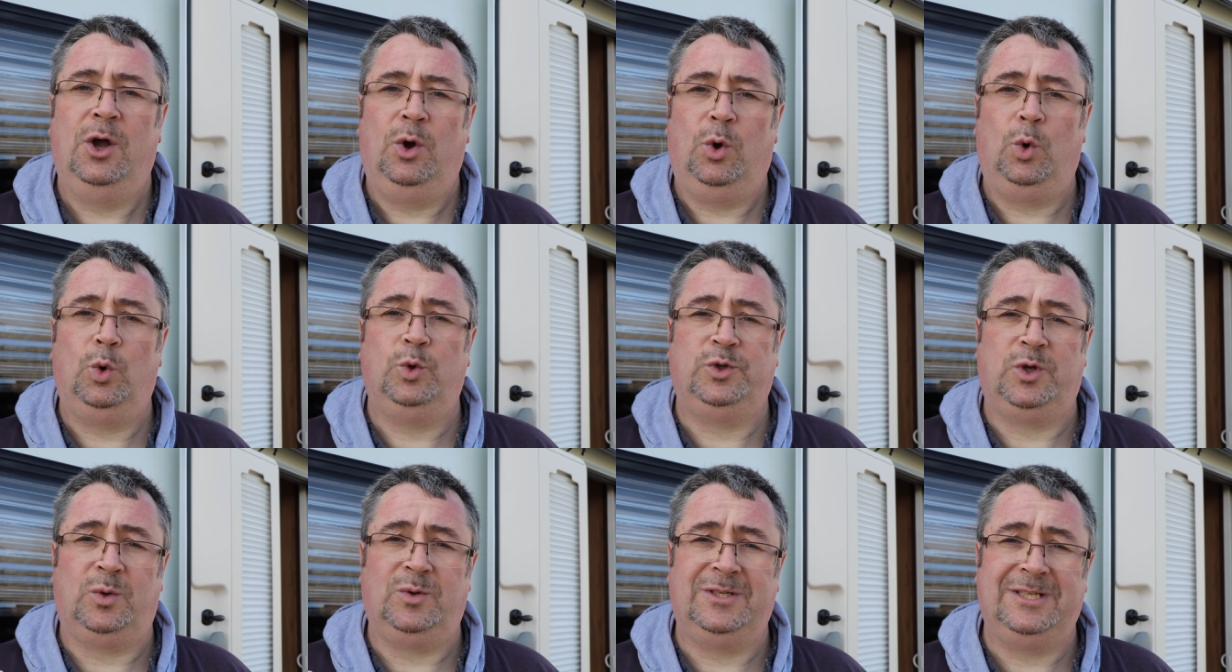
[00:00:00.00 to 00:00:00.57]

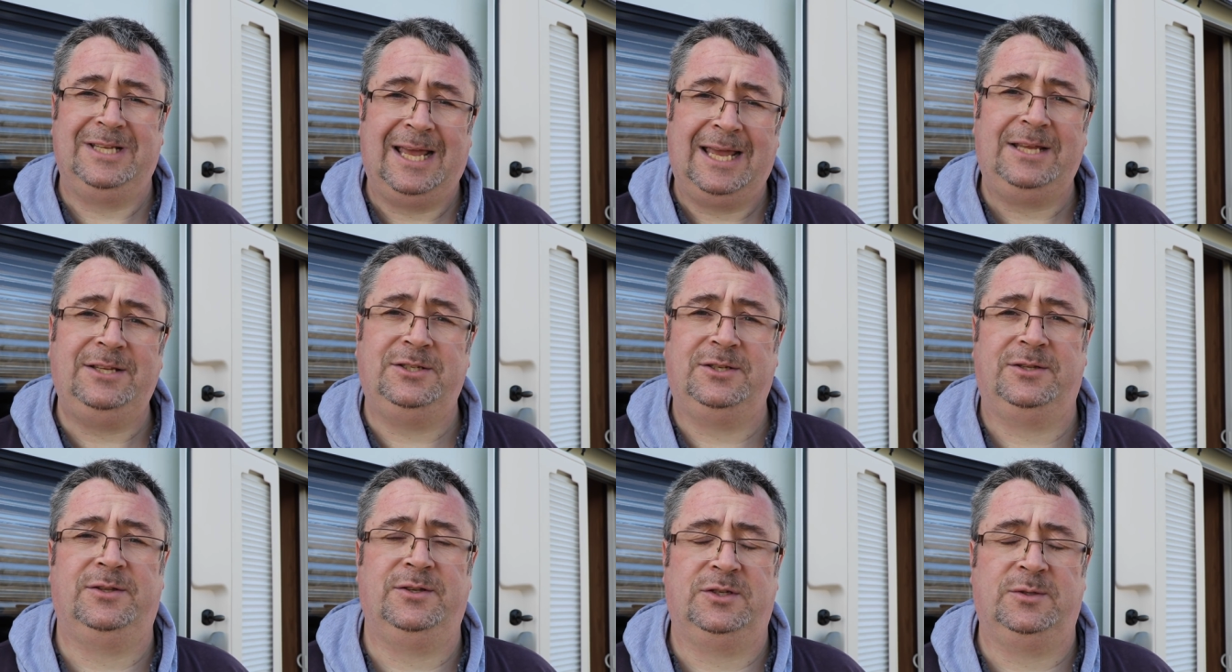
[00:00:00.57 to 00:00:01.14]
Also
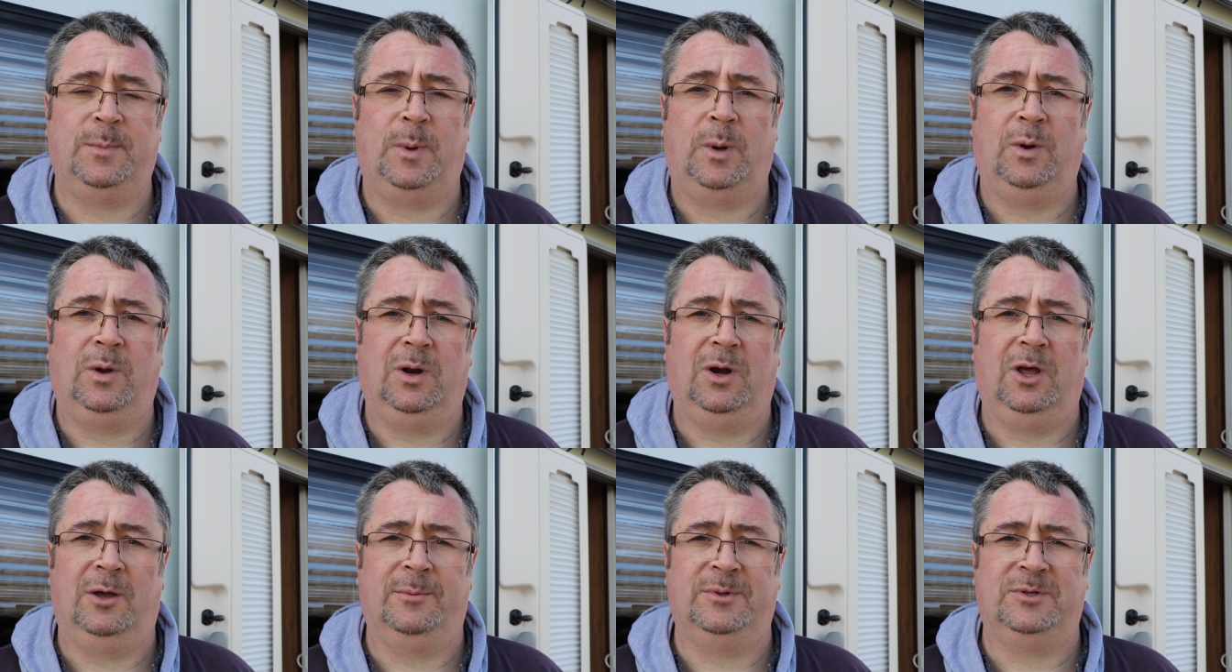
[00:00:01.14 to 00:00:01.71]
test the smoke
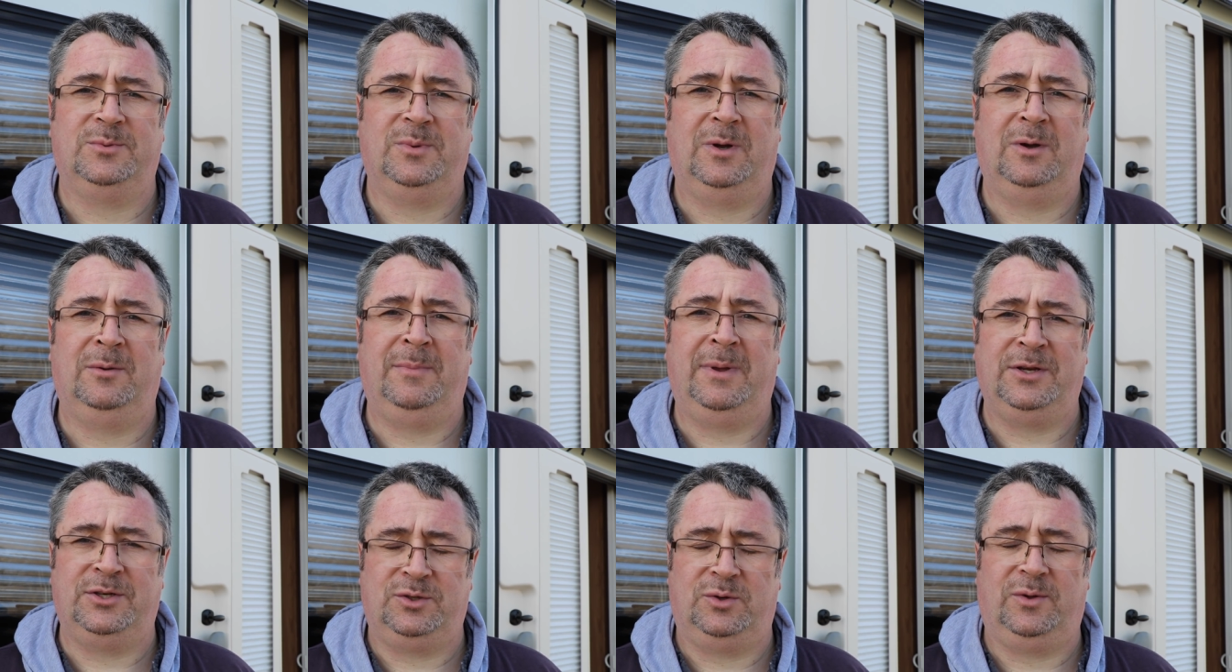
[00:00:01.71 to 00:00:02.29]
alarm as well,
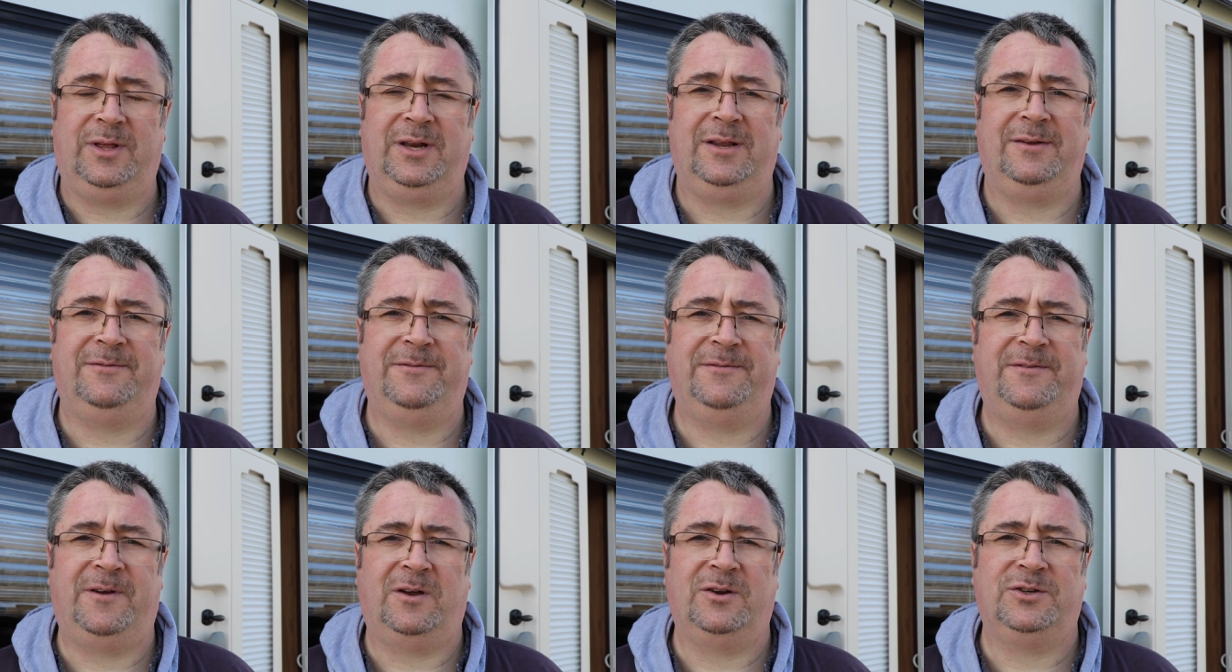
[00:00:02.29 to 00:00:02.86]
make sure that it
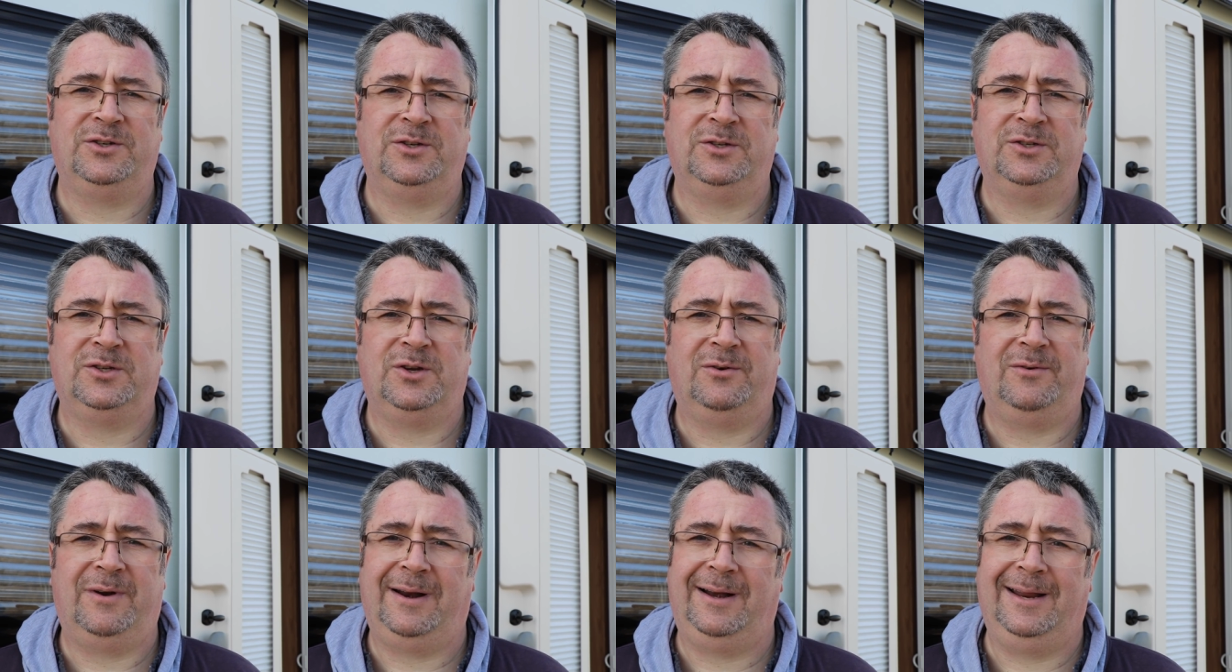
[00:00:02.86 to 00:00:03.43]
functions
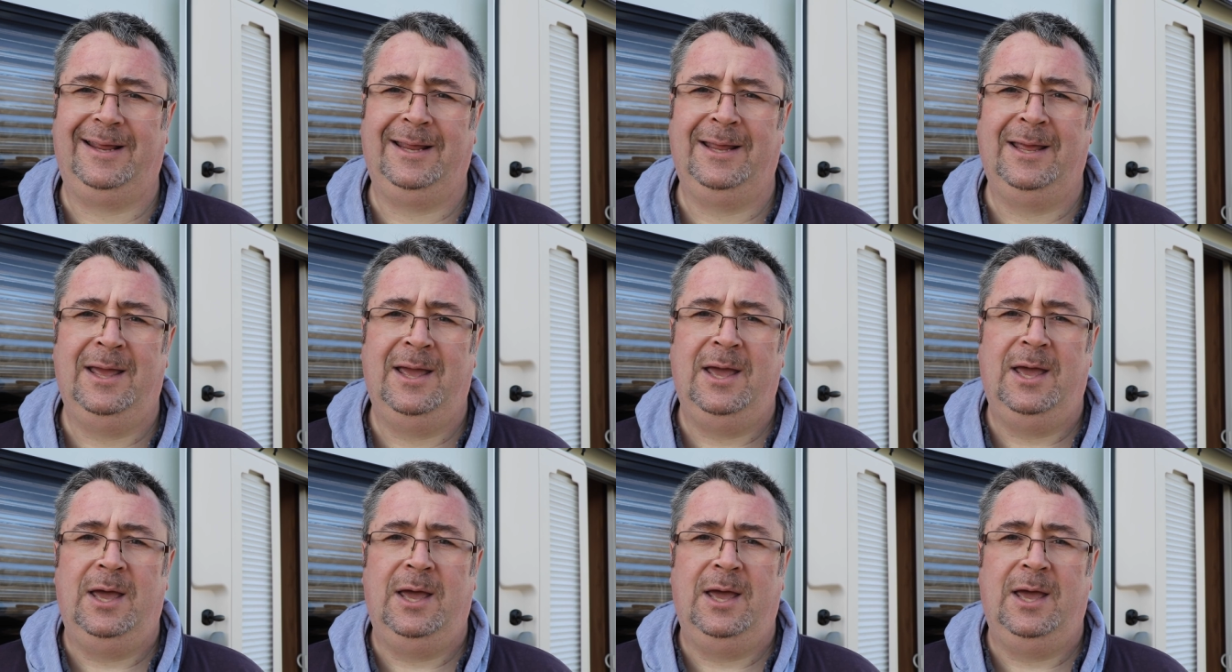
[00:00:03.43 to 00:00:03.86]
correctly.